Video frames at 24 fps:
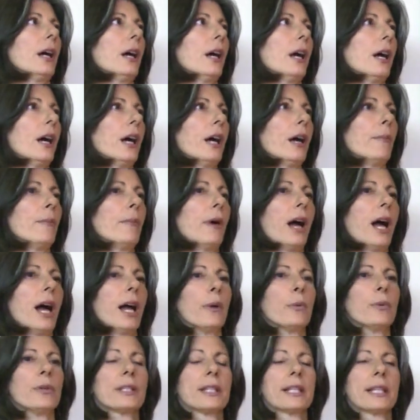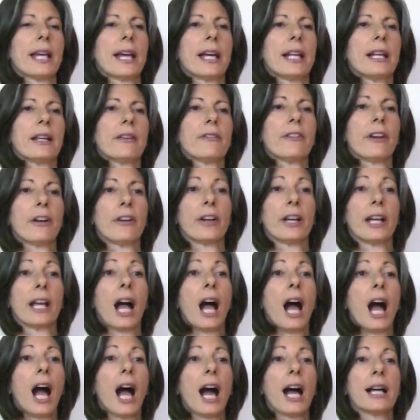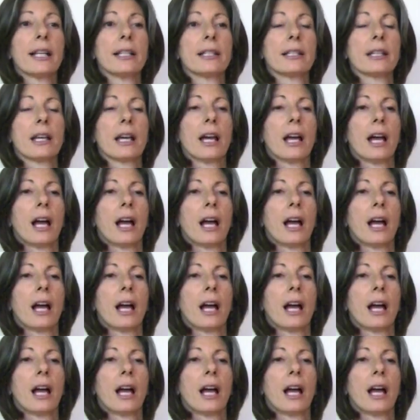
I was getting very hot.